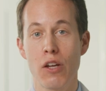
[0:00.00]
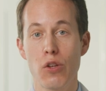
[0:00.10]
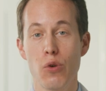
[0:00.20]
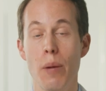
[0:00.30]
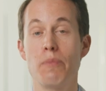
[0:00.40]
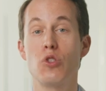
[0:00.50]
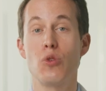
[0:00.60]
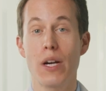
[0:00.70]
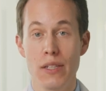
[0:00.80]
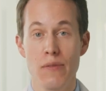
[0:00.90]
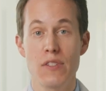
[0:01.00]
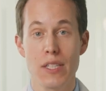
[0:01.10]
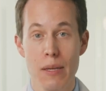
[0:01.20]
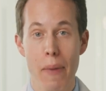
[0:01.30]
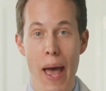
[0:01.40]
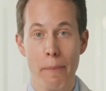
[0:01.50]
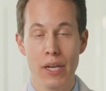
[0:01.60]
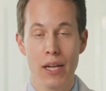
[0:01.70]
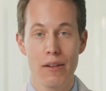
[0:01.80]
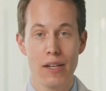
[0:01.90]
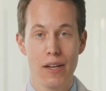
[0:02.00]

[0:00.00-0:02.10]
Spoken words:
include obstructive sleep apnea.